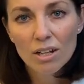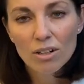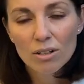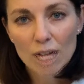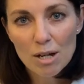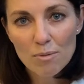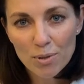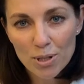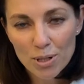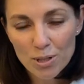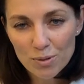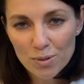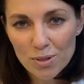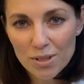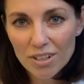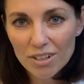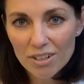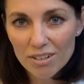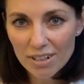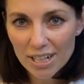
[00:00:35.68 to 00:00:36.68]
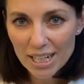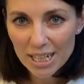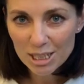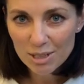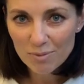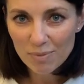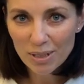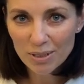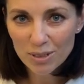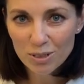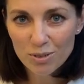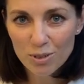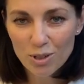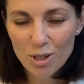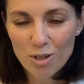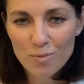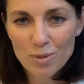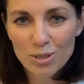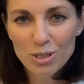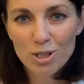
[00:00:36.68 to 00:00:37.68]
Embryos with the correct amount of
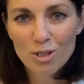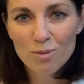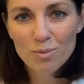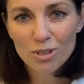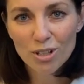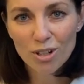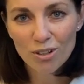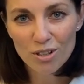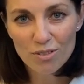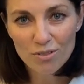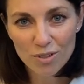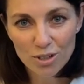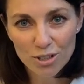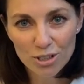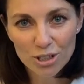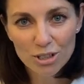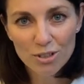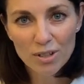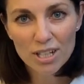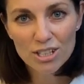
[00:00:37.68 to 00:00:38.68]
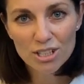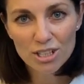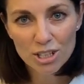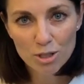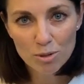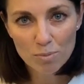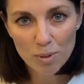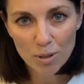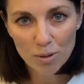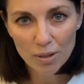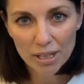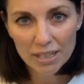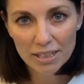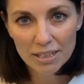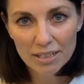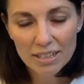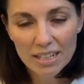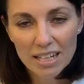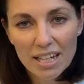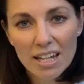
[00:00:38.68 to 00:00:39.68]
chromosomes are referred to as euploid.
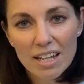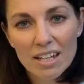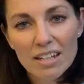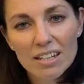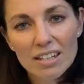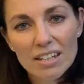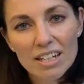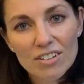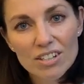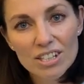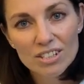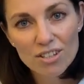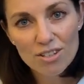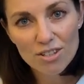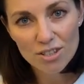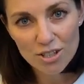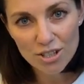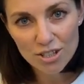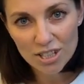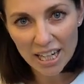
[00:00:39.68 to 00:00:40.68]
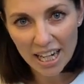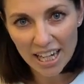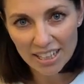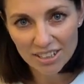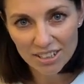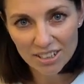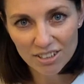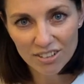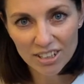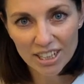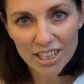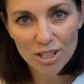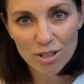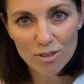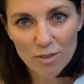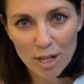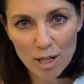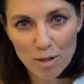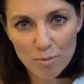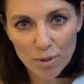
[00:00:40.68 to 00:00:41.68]
There is a third category
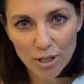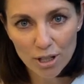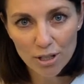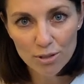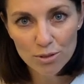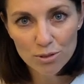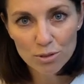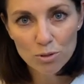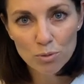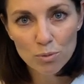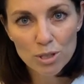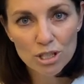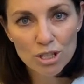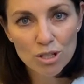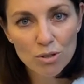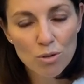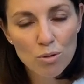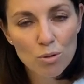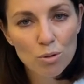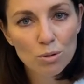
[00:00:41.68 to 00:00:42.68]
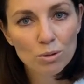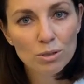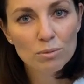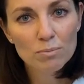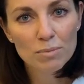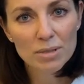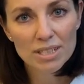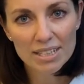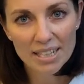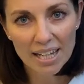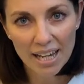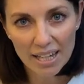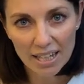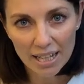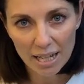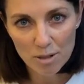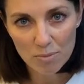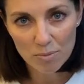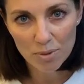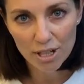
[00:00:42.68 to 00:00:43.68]
of embryos which are called mosaic
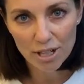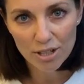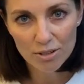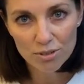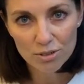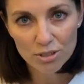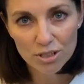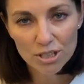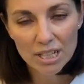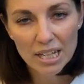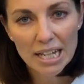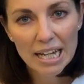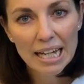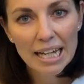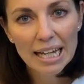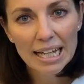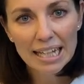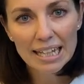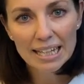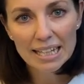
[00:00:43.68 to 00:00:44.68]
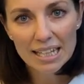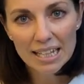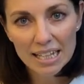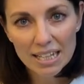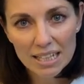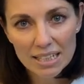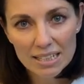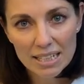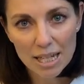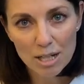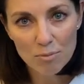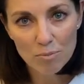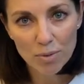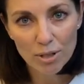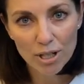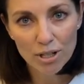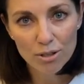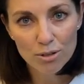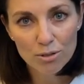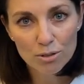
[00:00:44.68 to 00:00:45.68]
embryos. In these
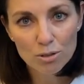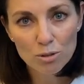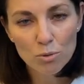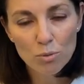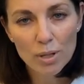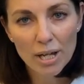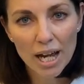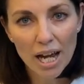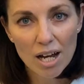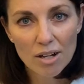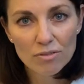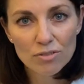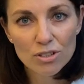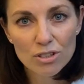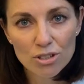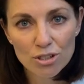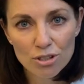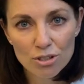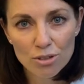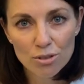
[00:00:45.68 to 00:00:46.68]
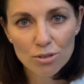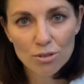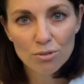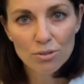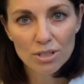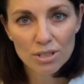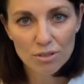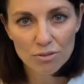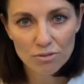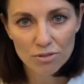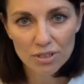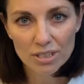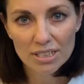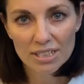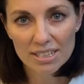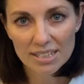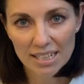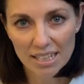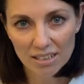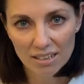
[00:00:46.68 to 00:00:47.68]
embryos, we have two different
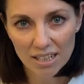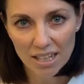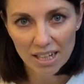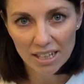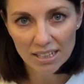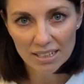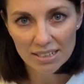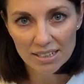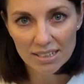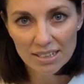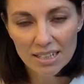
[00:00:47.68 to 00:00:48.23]
cell lines.